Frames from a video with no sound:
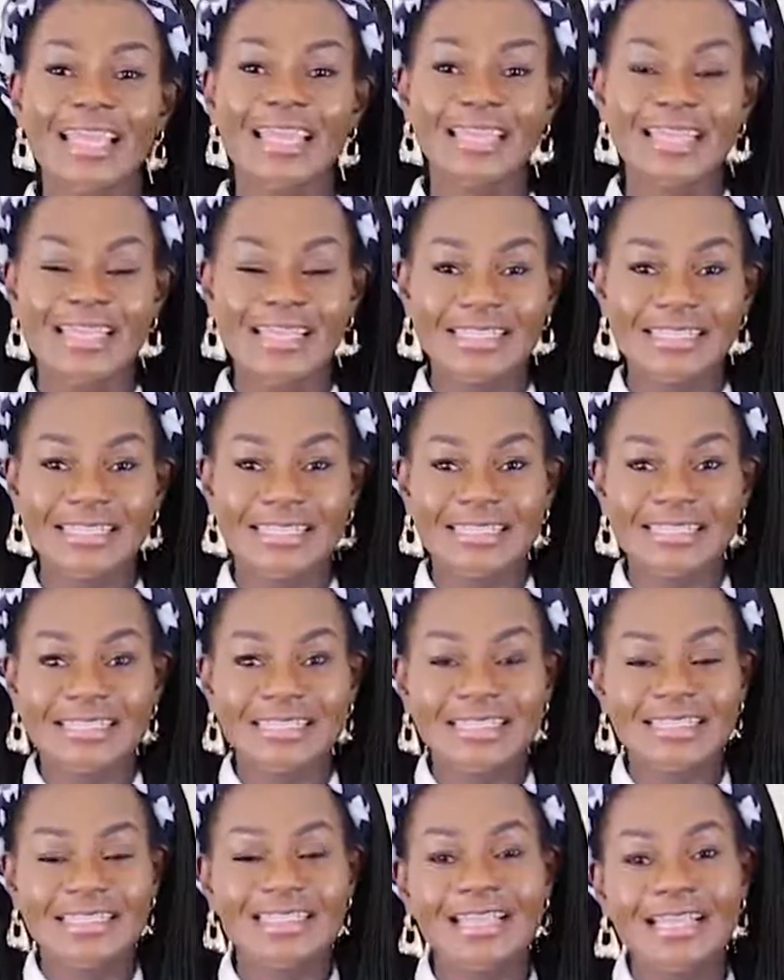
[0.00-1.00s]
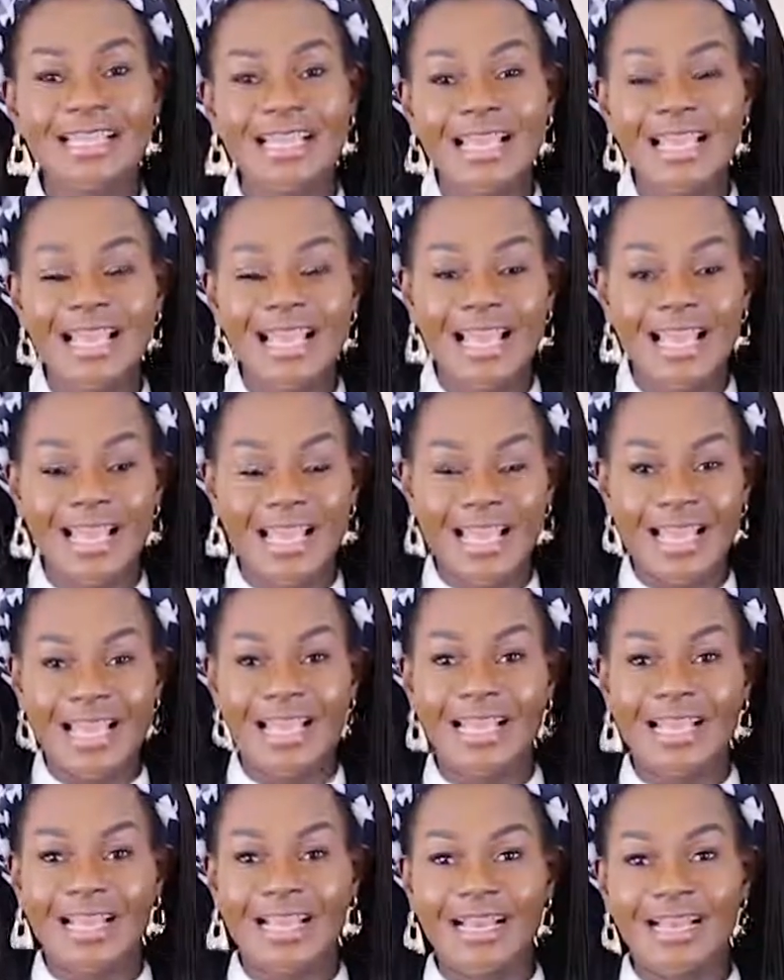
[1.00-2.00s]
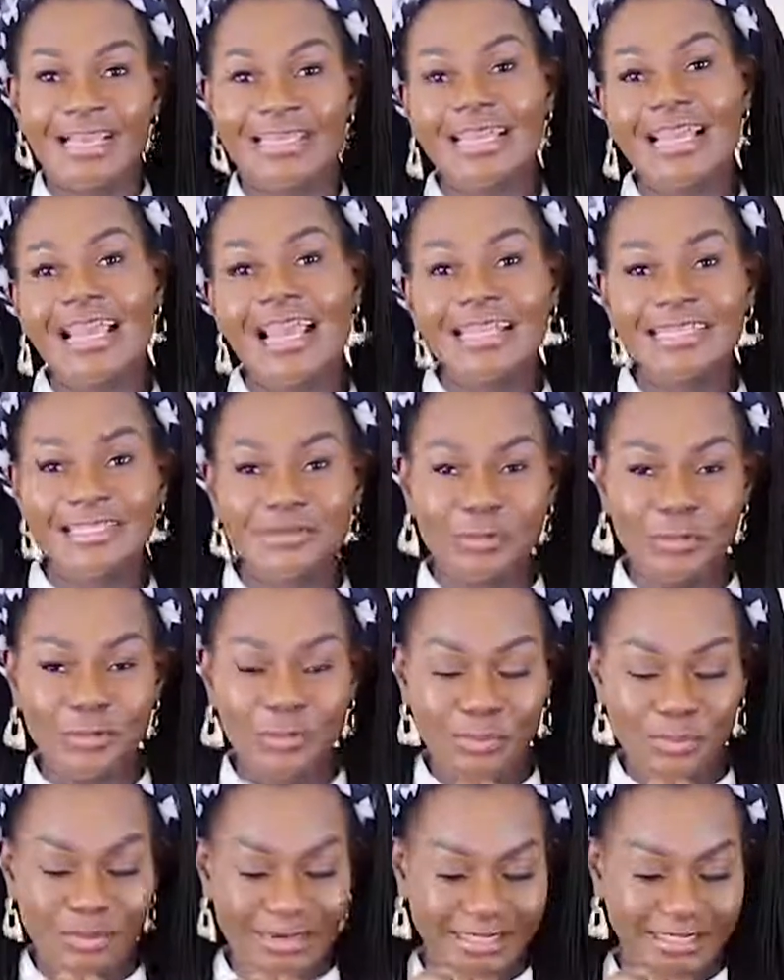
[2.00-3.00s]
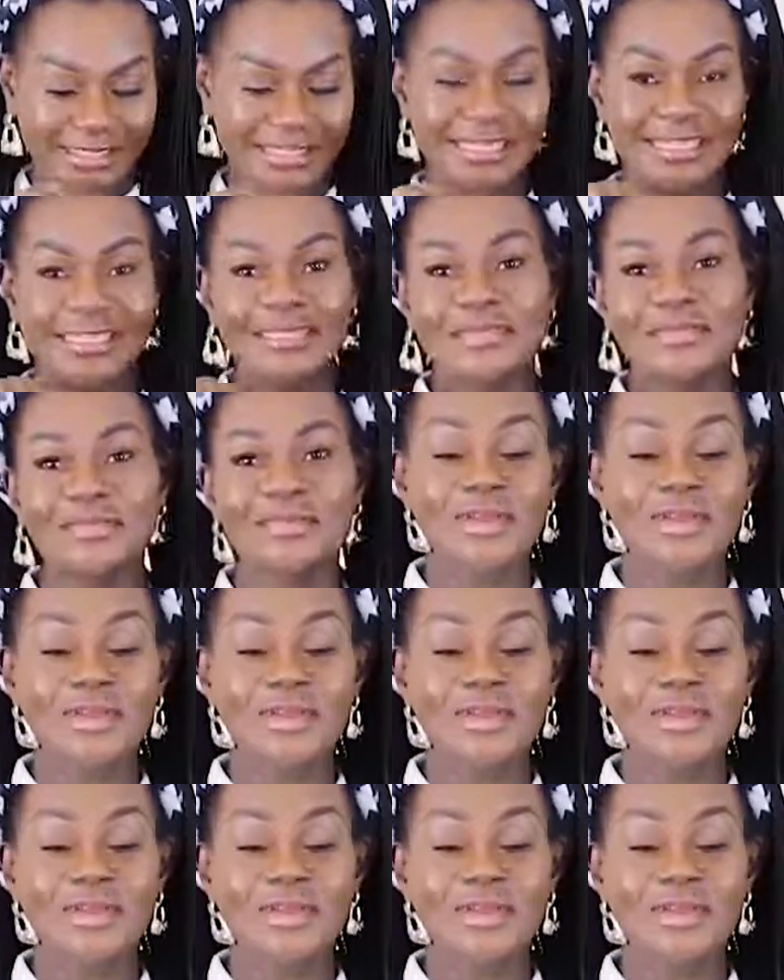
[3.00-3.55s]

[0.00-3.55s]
is an edible printer.